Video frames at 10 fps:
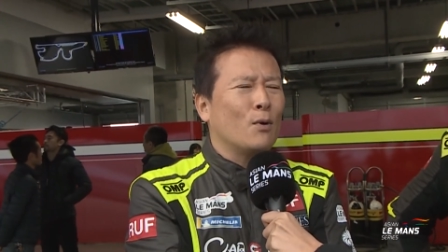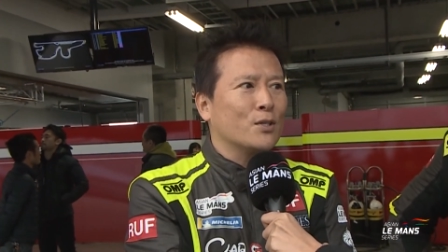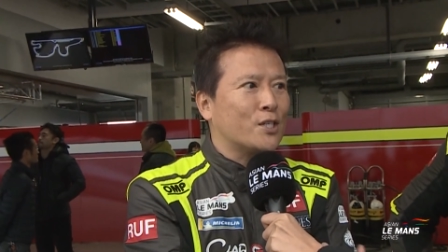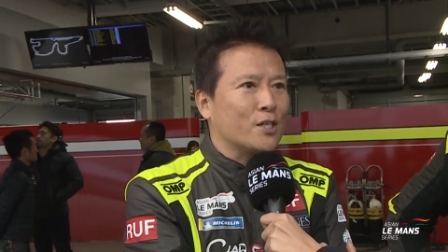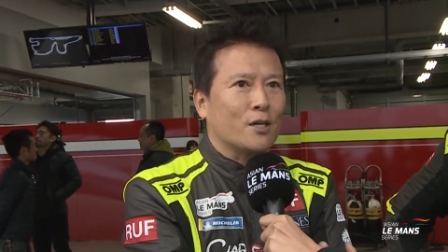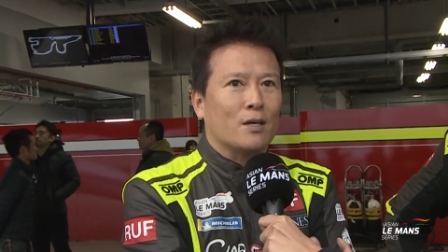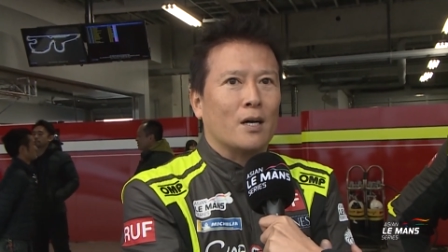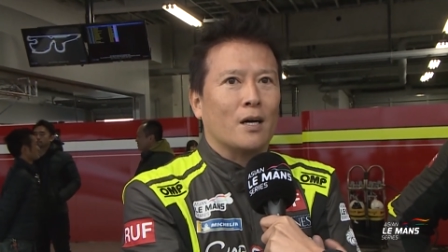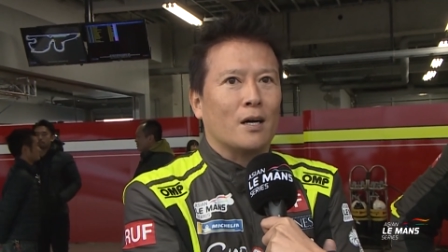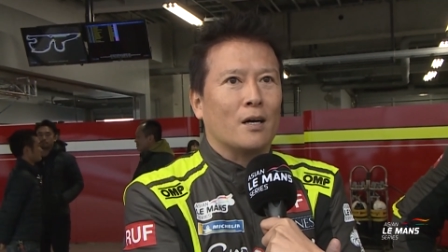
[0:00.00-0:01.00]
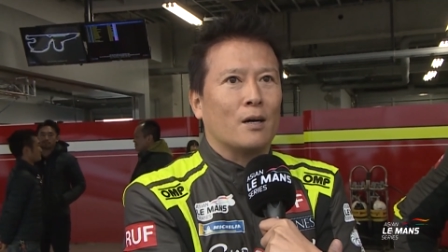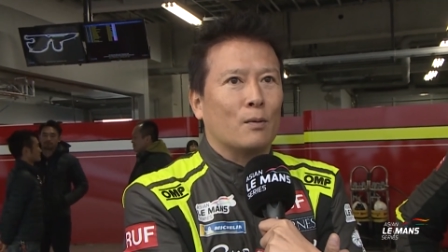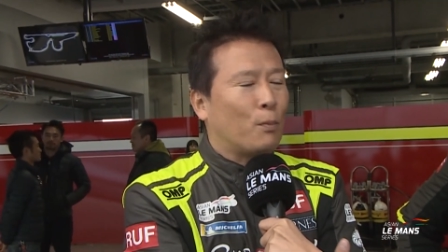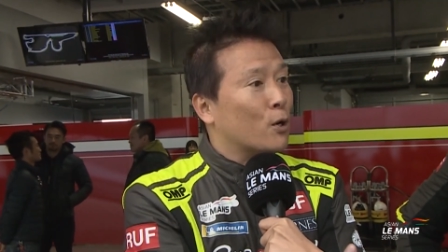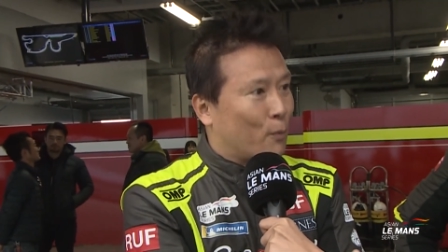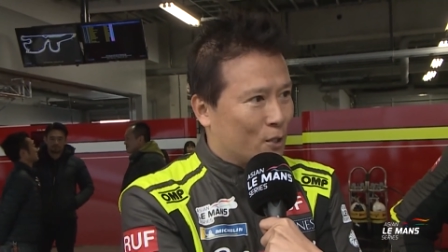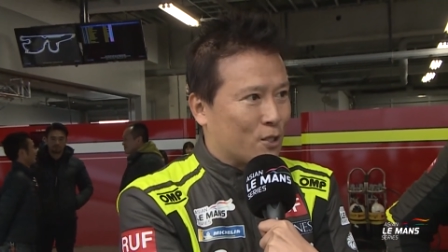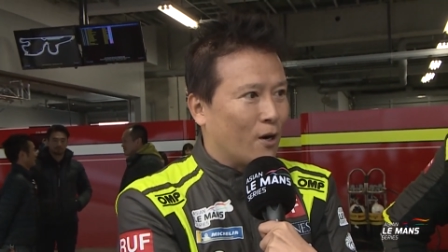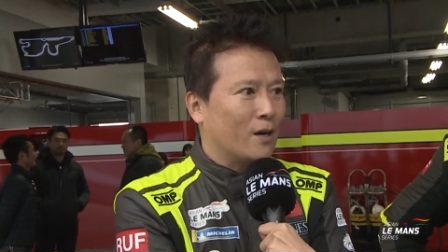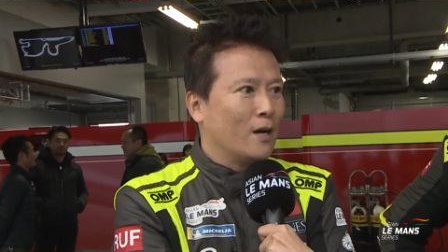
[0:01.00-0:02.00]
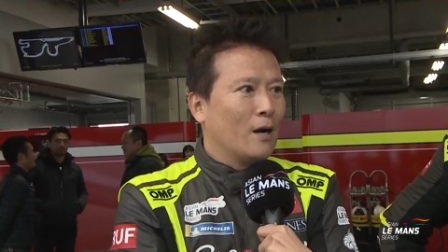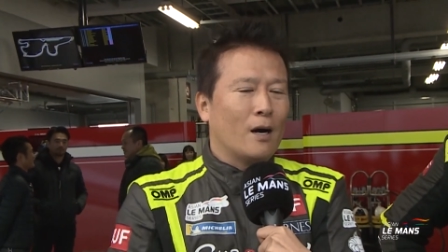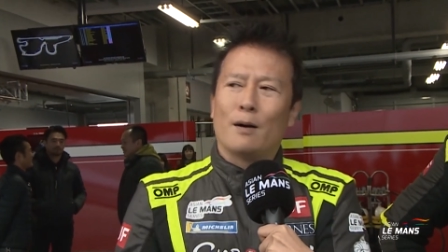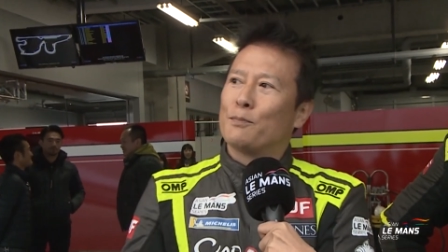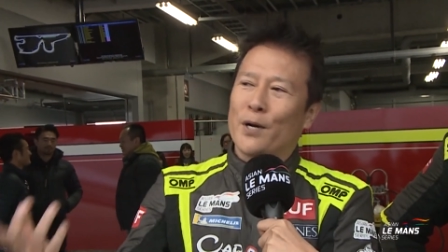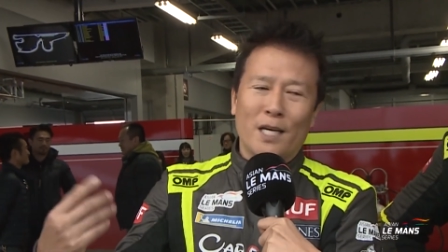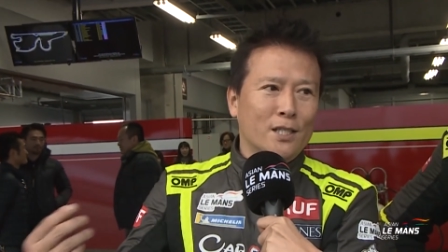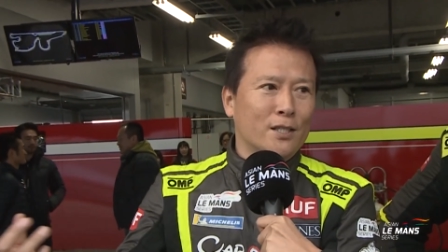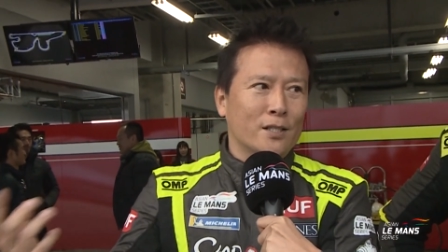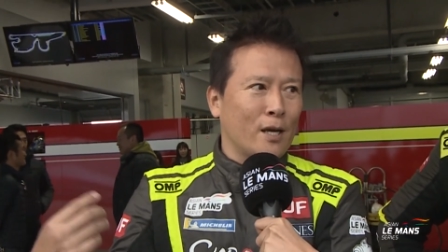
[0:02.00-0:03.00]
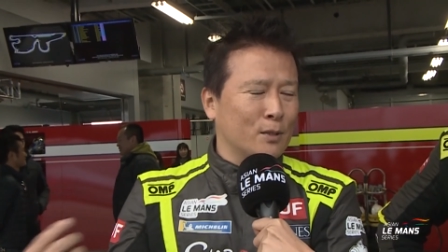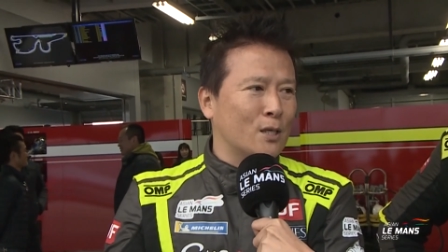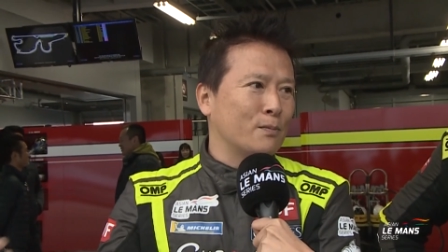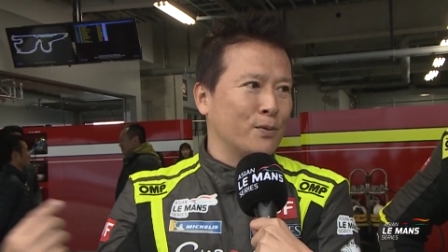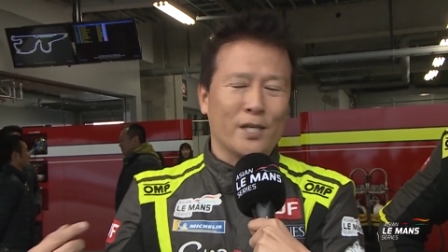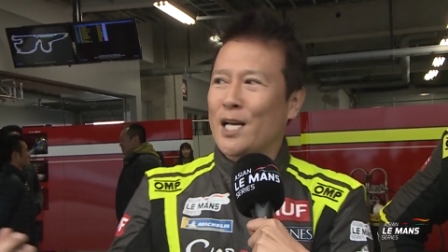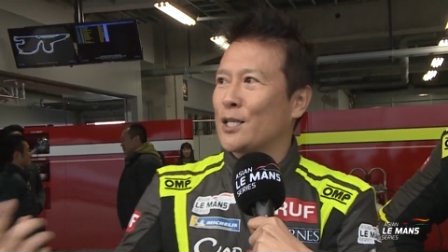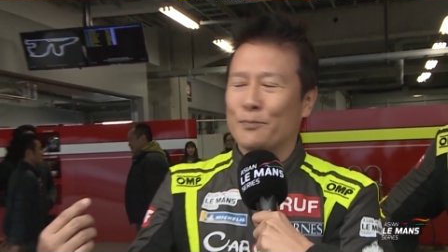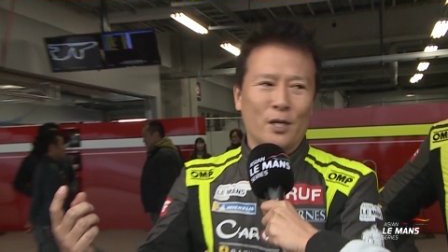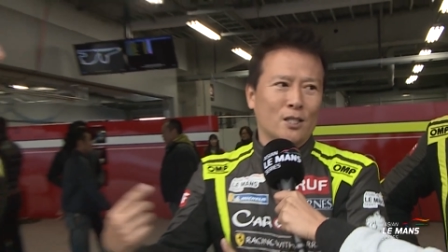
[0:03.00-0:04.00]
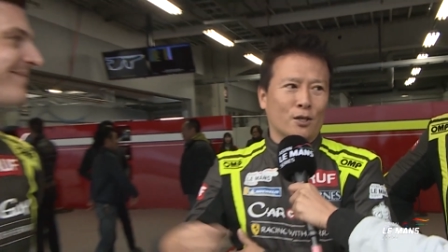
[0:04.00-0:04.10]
want your pole position. Please, James, present,